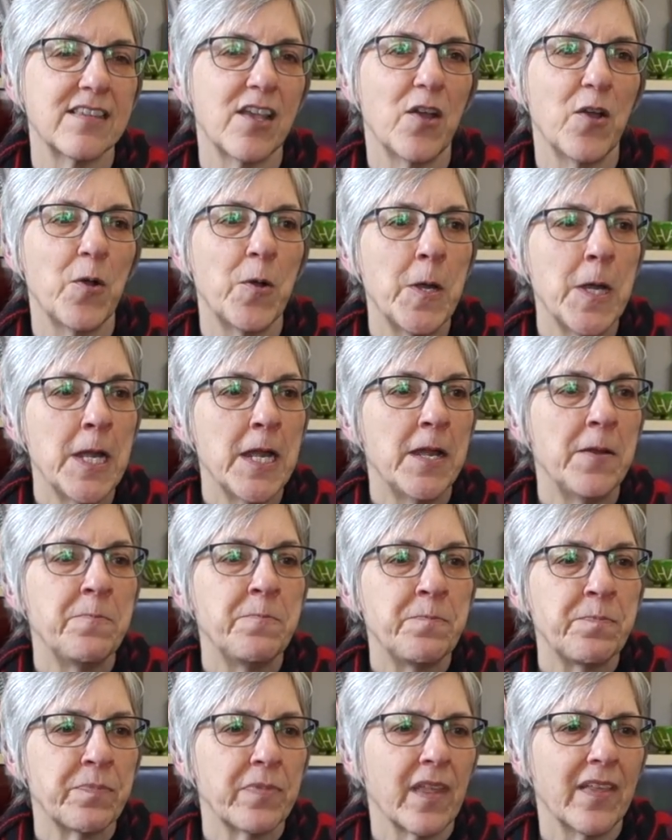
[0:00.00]
So
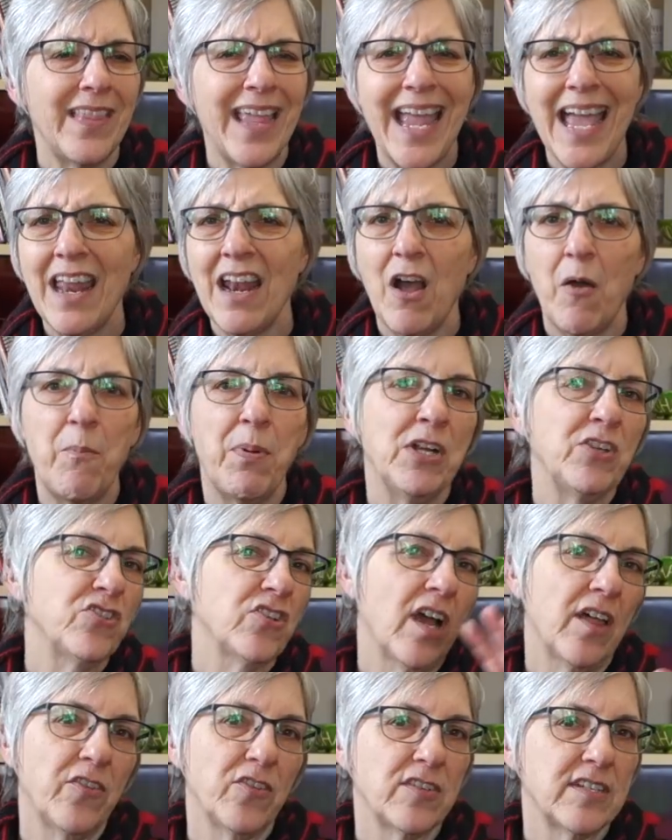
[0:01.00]
they had a bunch
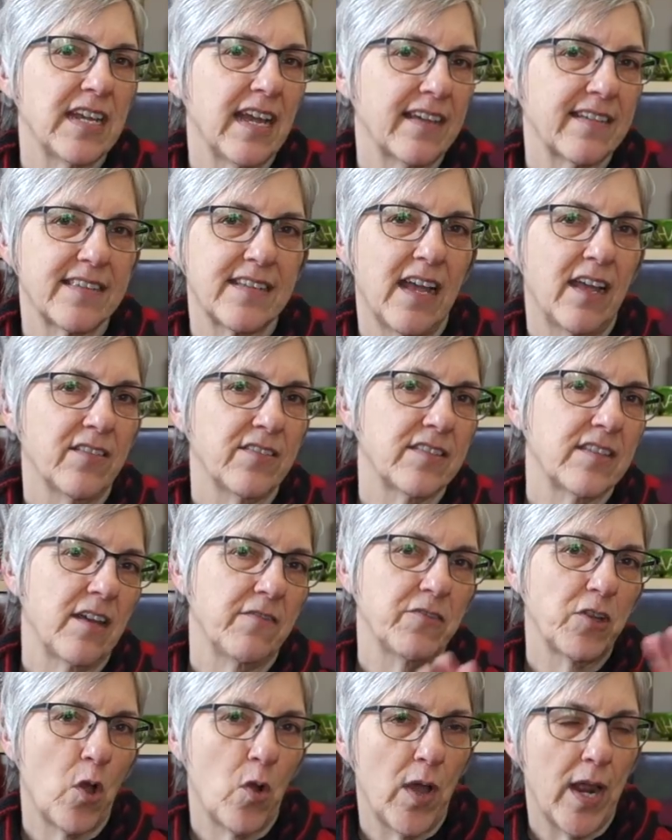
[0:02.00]
of other textile
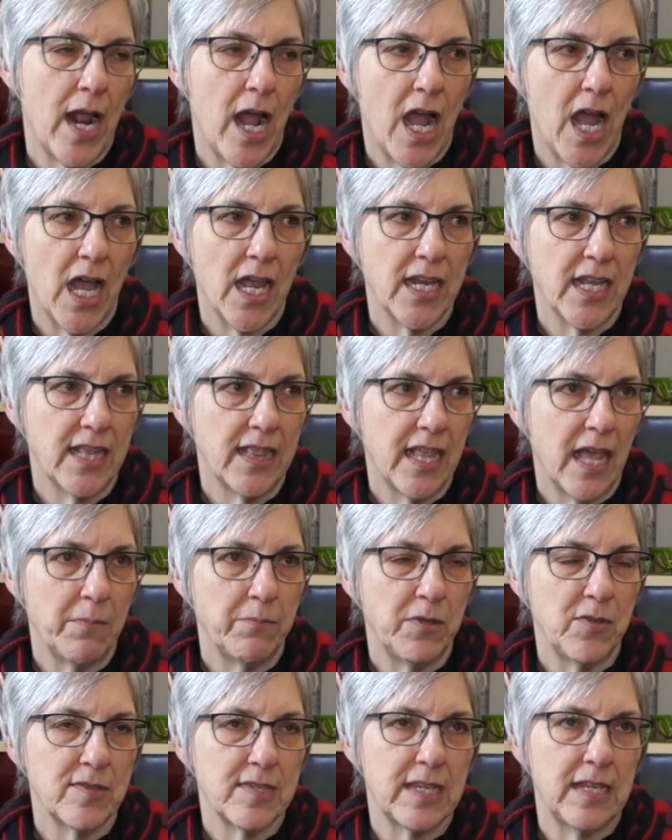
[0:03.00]
stuff going on in
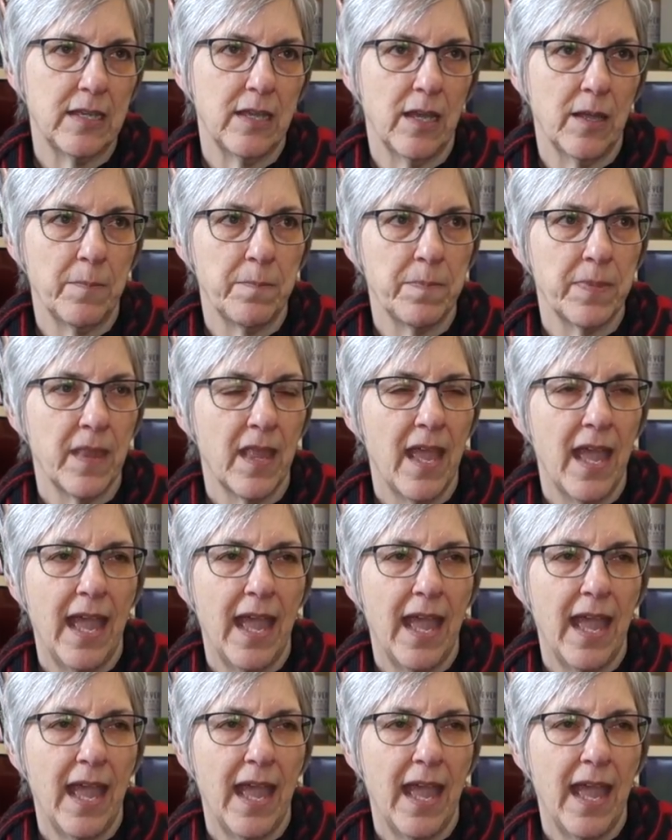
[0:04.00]
that museum.